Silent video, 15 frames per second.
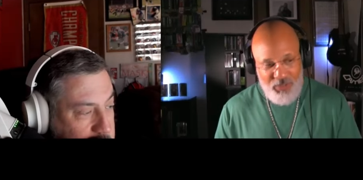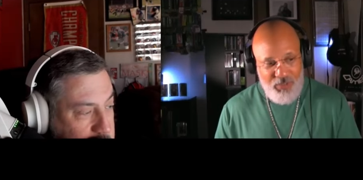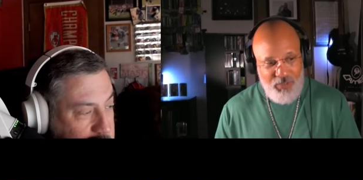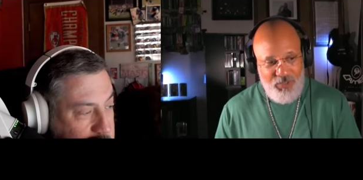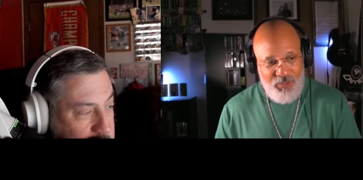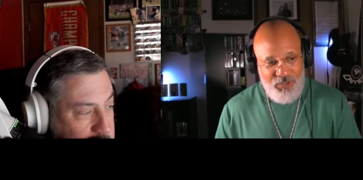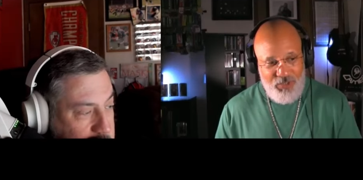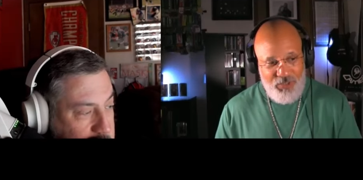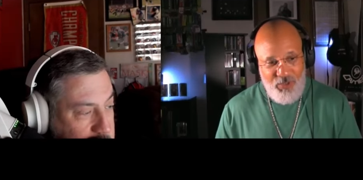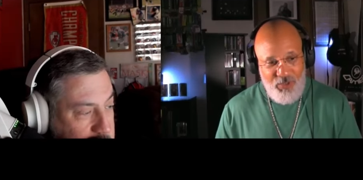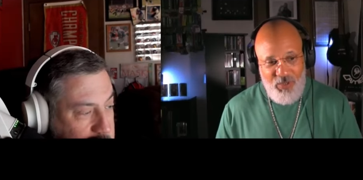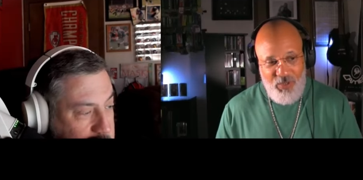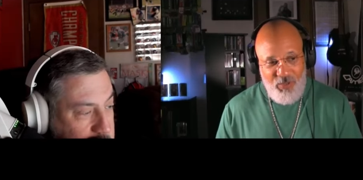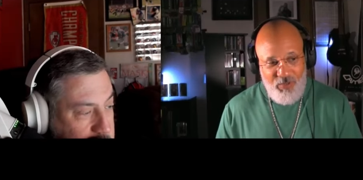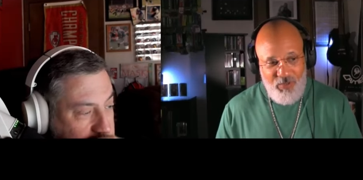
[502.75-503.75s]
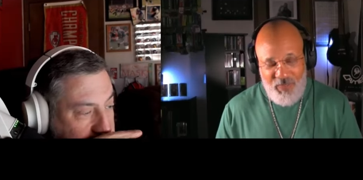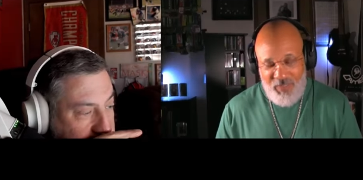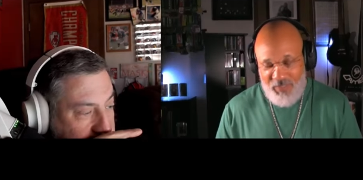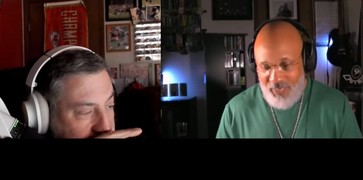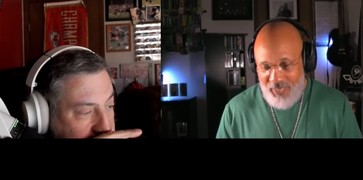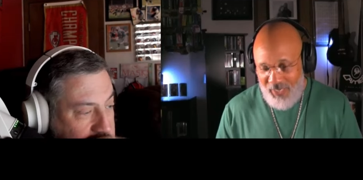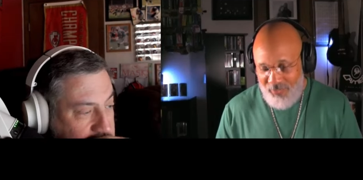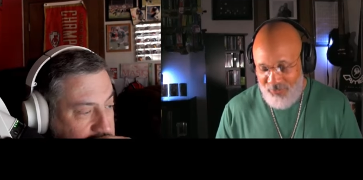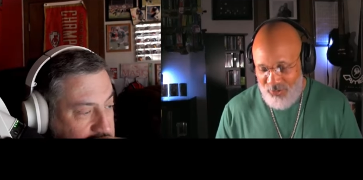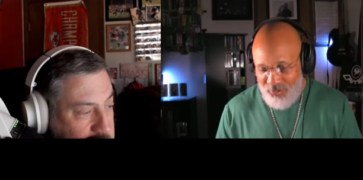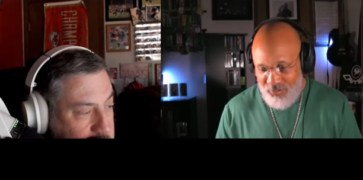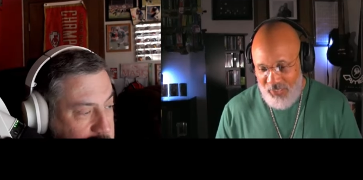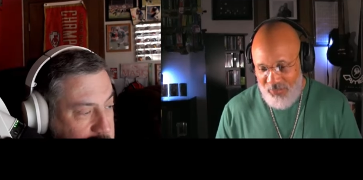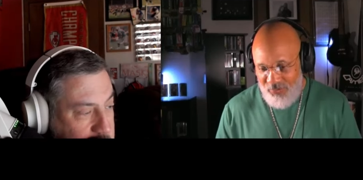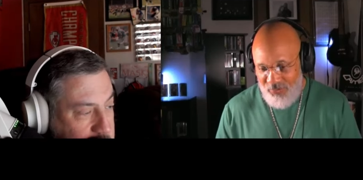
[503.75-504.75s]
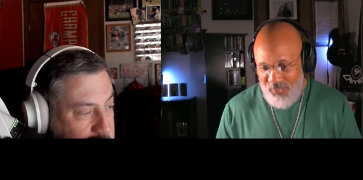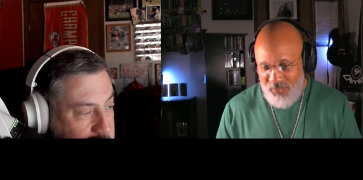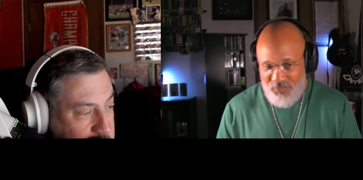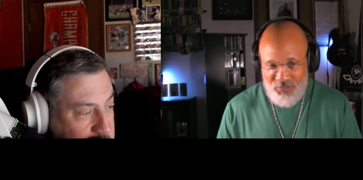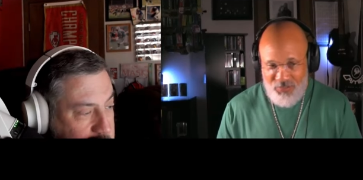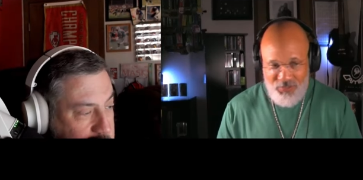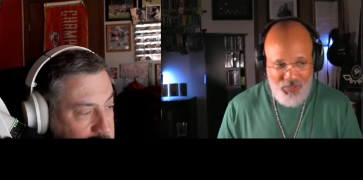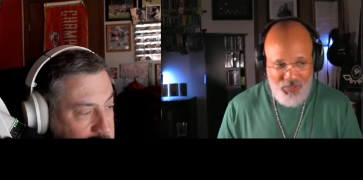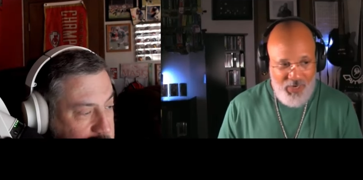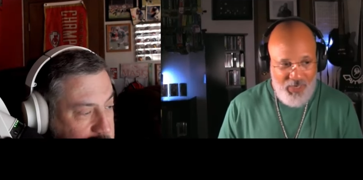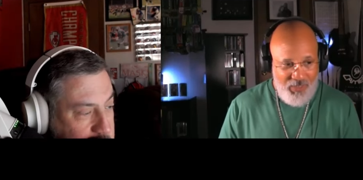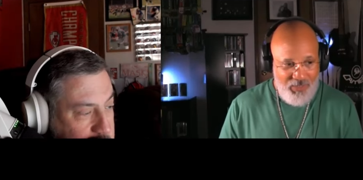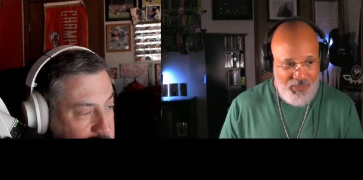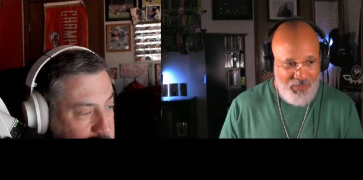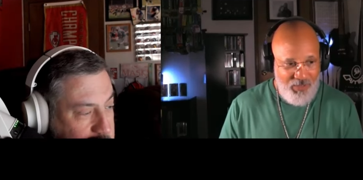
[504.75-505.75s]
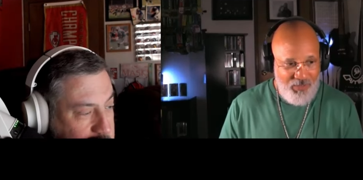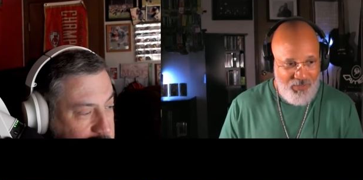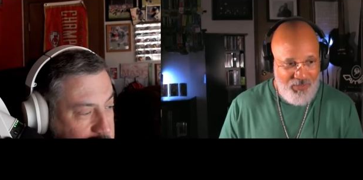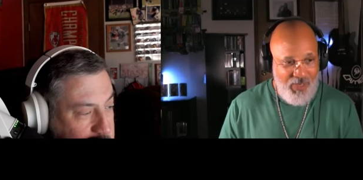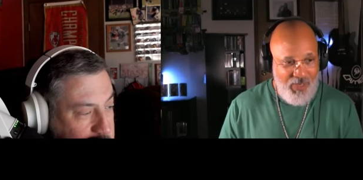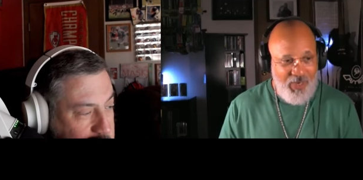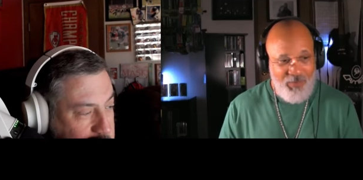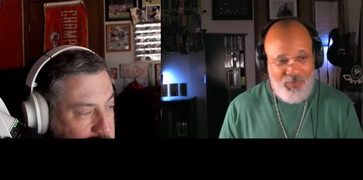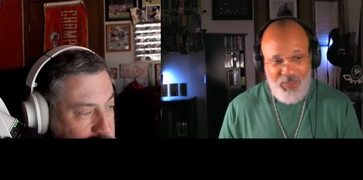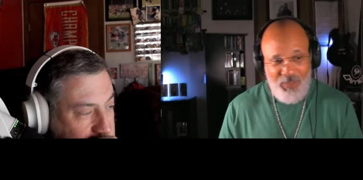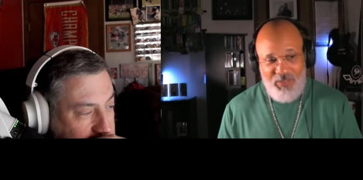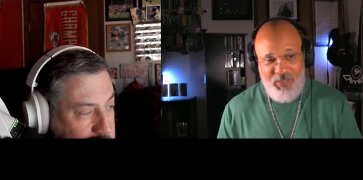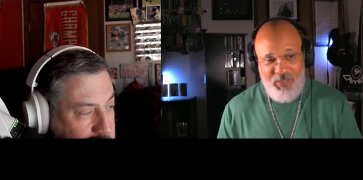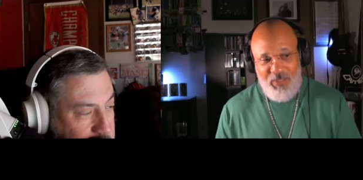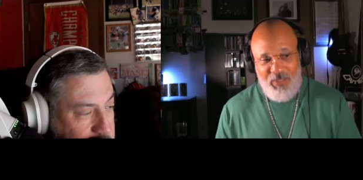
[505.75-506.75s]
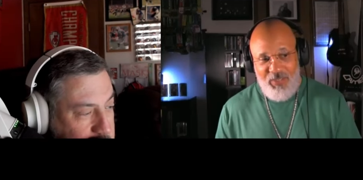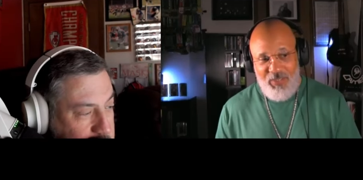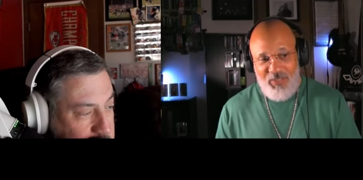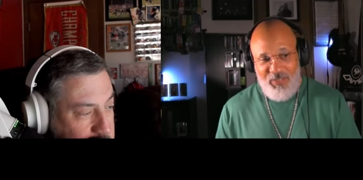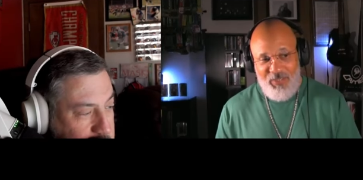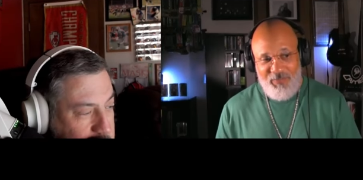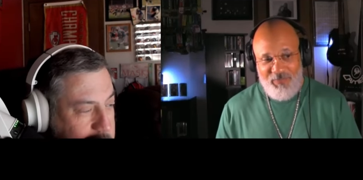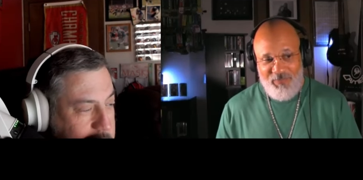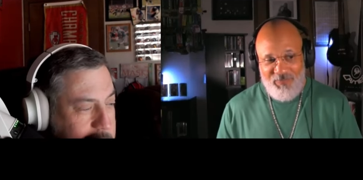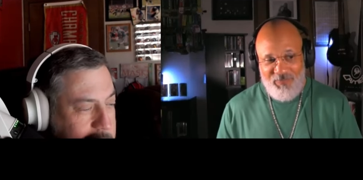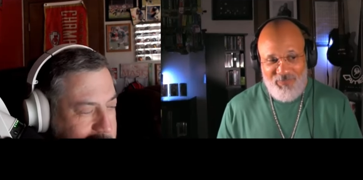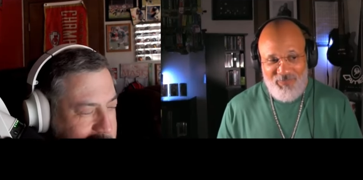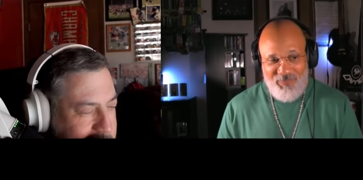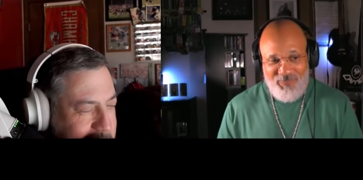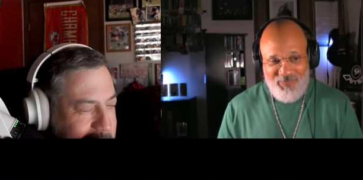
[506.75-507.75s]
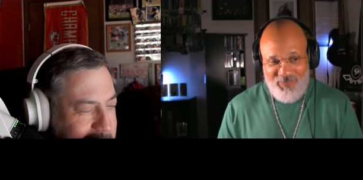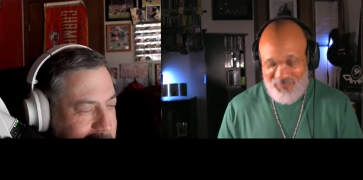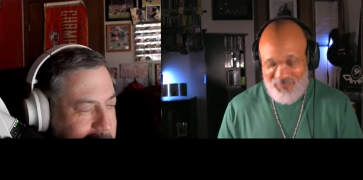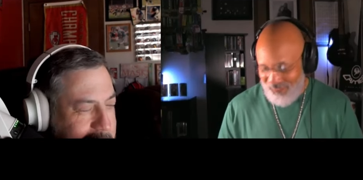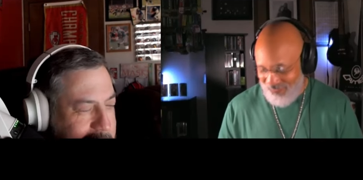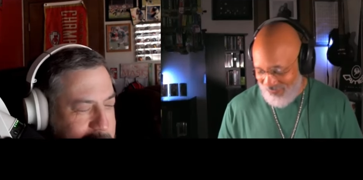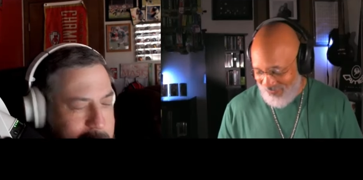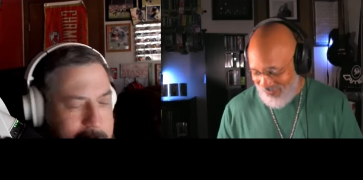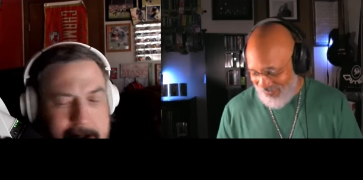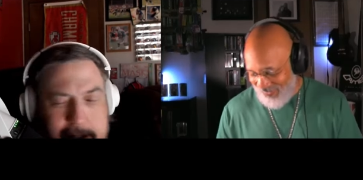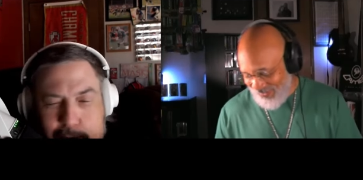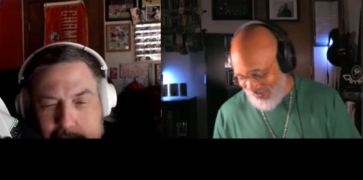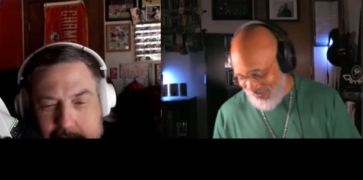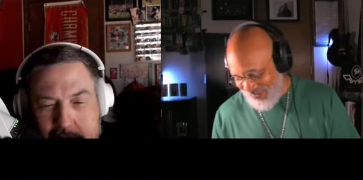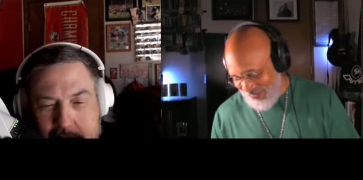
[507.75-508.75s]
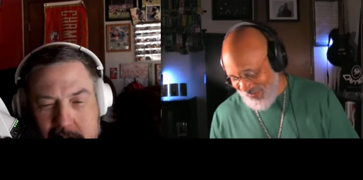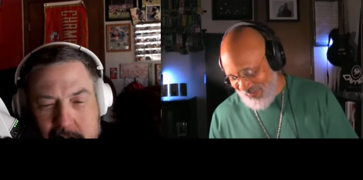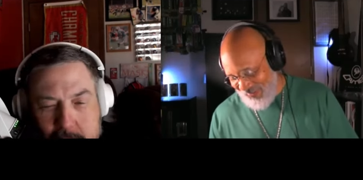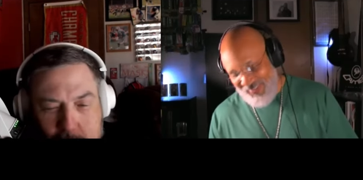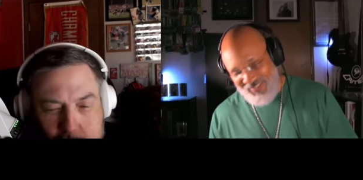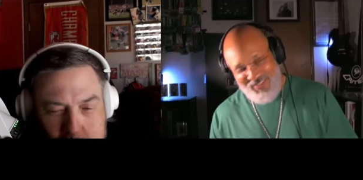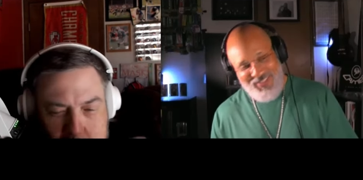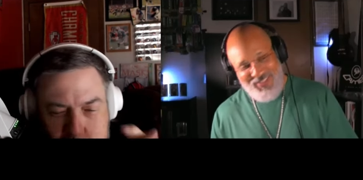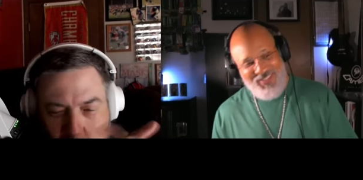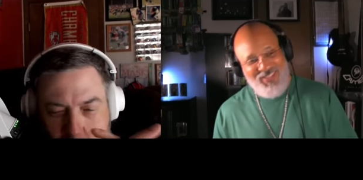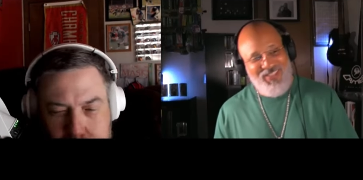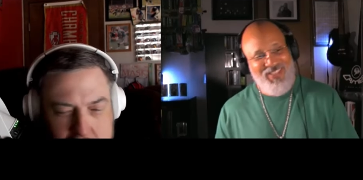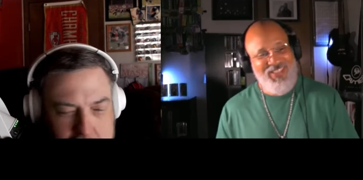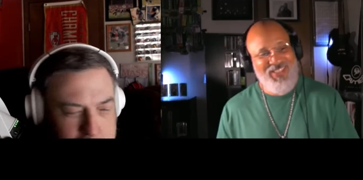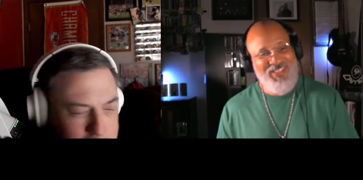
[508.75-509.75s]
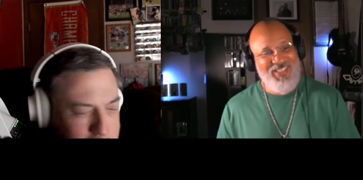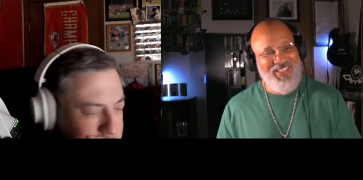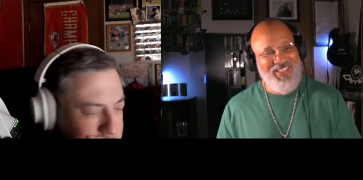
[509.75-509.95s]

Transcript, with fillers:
Speaker 1: just so you know, Davante Adams just got traded to the Giants. So, no, I'm kidding. Um,
Speaker 2: they could lose to the Steelers three weeks in a